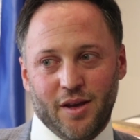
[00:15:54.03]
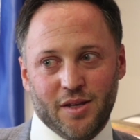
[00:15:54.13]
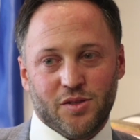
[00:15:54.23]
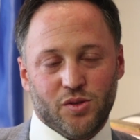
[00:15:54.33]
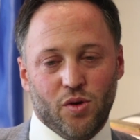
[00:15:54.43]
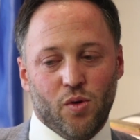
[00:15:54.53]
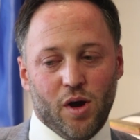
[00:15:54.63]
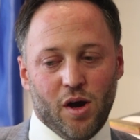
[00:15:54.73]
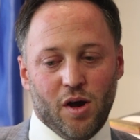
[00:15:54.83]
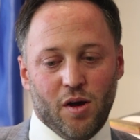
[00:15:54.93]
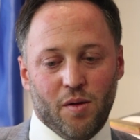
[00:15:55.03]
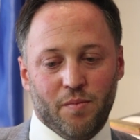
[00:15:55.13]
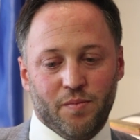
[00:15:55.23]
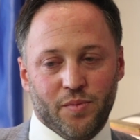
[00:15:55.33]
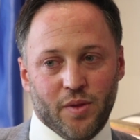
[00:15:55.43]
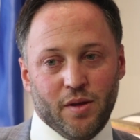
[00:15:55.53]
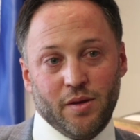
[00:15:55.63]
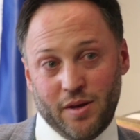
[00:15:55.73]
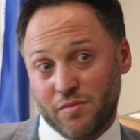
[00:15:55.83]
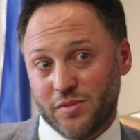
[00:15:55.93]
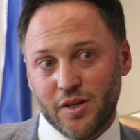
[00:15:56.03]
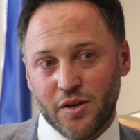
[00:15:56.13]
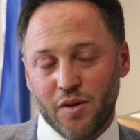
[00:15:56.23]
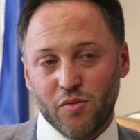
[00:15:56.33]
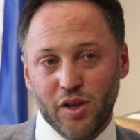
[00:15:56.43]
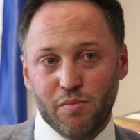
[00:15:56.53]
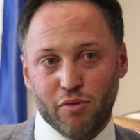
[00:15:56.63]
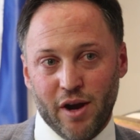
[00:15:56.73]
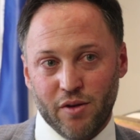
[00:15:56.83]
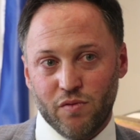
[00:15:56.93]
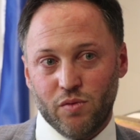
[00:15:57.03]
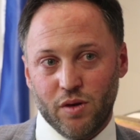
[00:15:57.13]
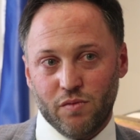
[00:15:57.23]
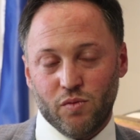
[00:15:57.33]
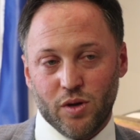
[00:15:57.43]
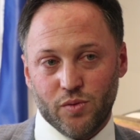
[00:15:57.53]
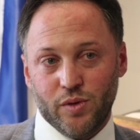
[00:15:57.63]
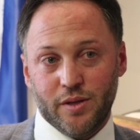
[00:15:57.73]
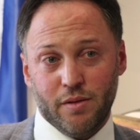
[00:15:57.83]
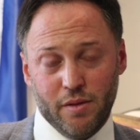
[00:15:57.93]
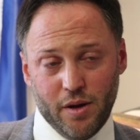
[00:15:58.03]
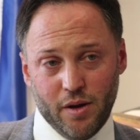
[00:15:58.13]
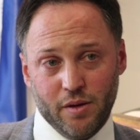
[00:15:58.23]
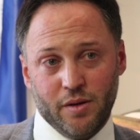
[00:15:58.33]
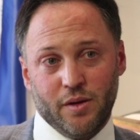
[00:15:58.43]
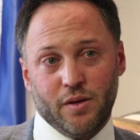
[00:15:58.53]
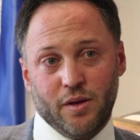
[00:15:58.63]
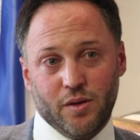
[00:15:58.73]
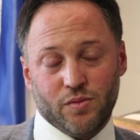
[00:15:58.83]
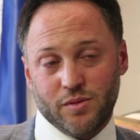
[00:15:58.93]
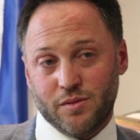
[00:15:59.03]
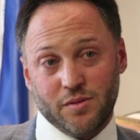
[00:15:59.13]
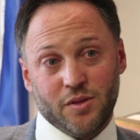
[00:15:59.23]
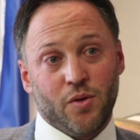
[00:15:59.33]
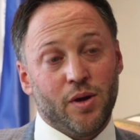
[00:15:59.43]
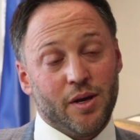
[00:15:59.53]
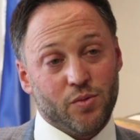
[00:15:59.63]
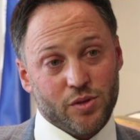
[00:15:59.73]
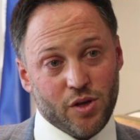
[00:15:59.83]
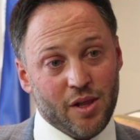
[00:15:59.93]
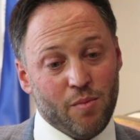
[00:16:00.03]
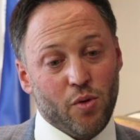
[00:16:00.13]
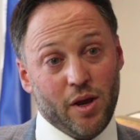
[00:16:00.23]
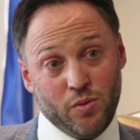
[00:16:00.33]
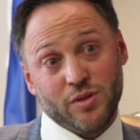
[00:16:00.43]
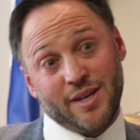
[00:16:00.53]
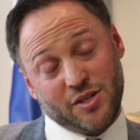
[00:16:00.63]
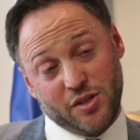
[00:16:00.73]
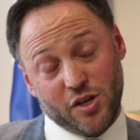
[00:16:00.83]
And so, I'm really proud of what we did there. It was actually